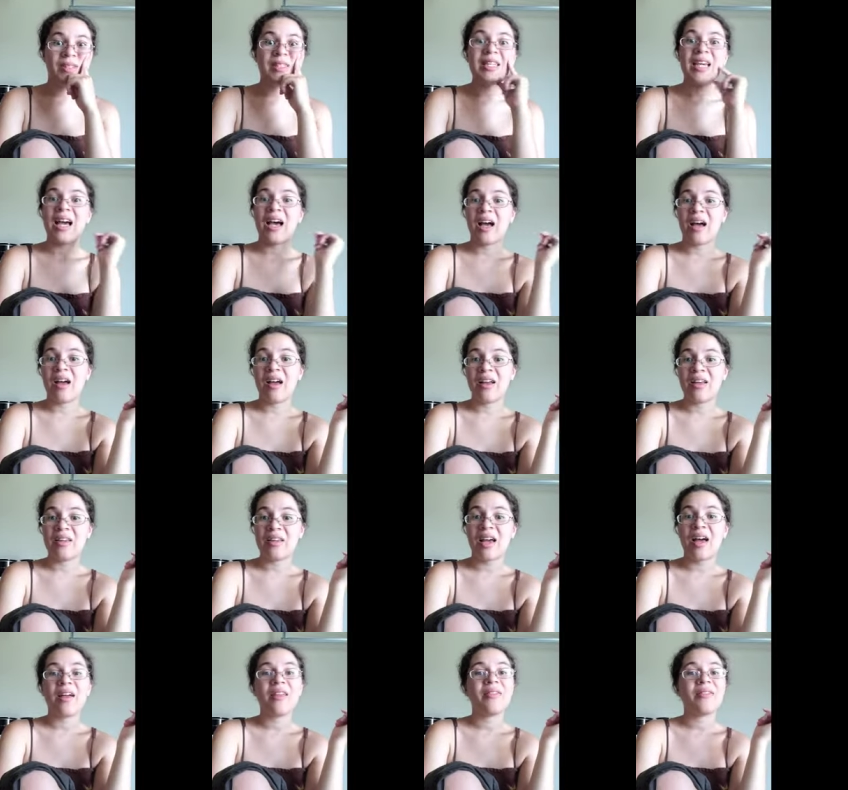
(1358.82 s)
yeah,
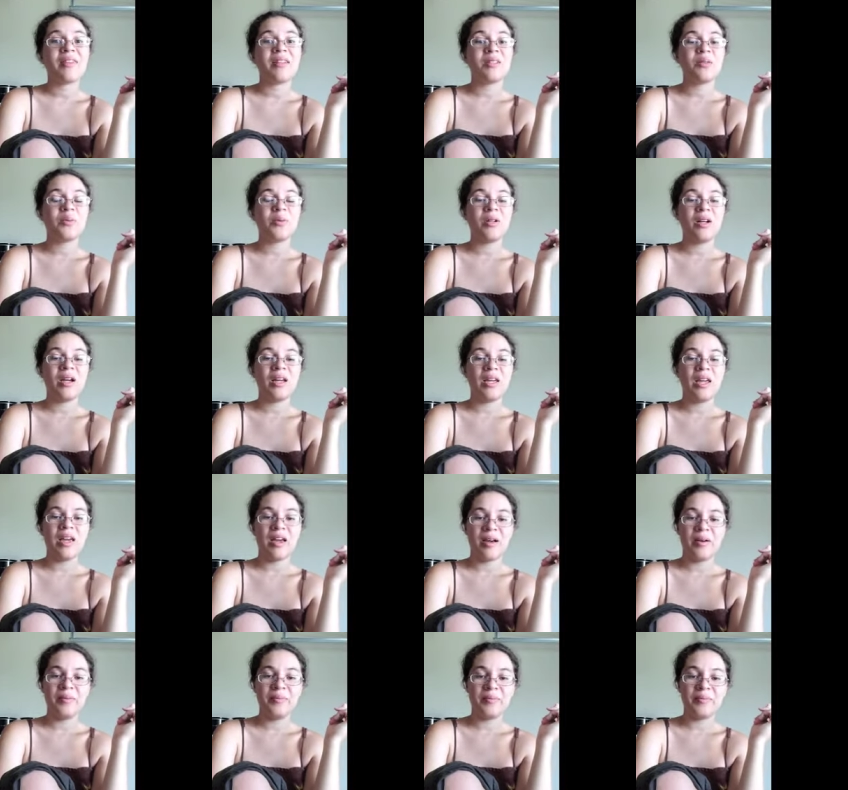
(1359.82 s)
that's where I
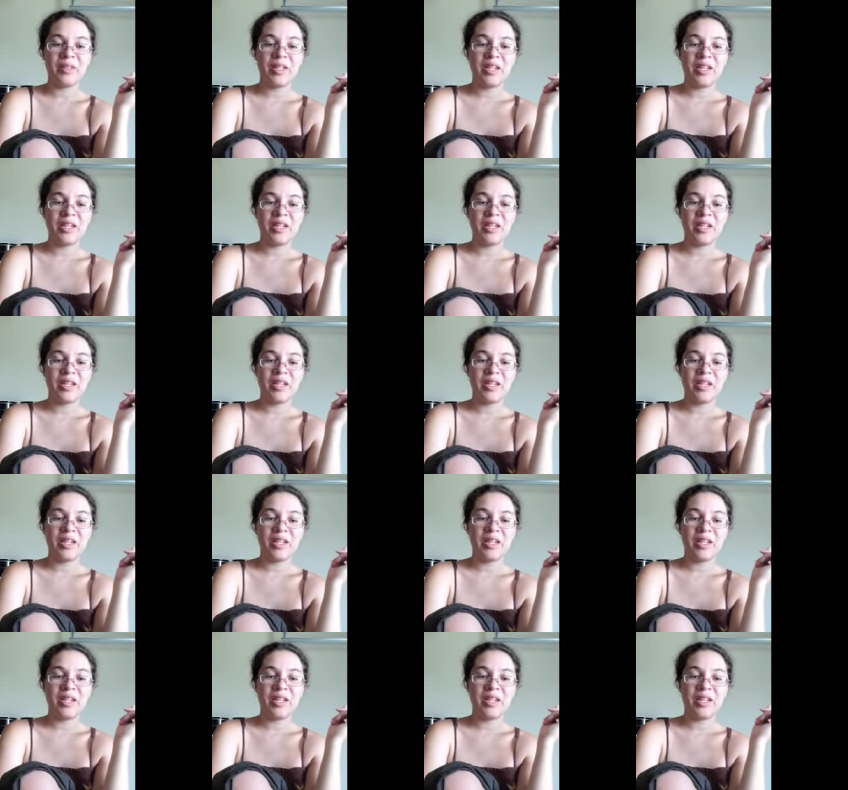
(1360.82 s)
am.